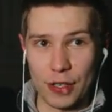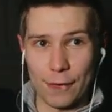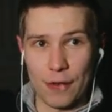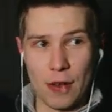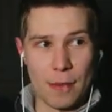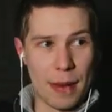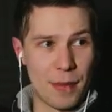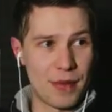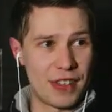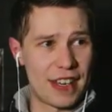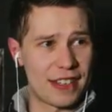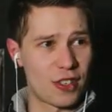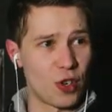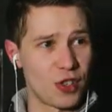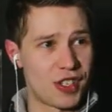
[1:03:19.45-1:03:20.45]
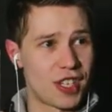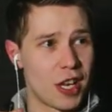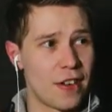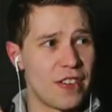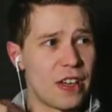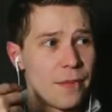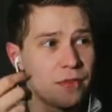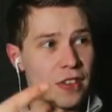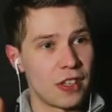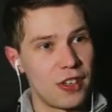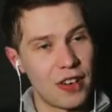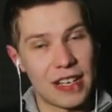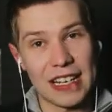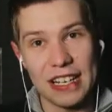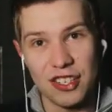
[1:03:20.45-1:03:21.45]
if you're a member of the Discord server,
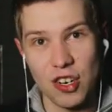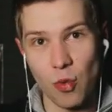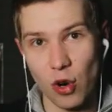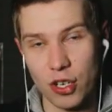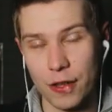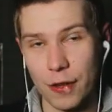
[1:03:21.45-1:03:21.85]
you can actually watch the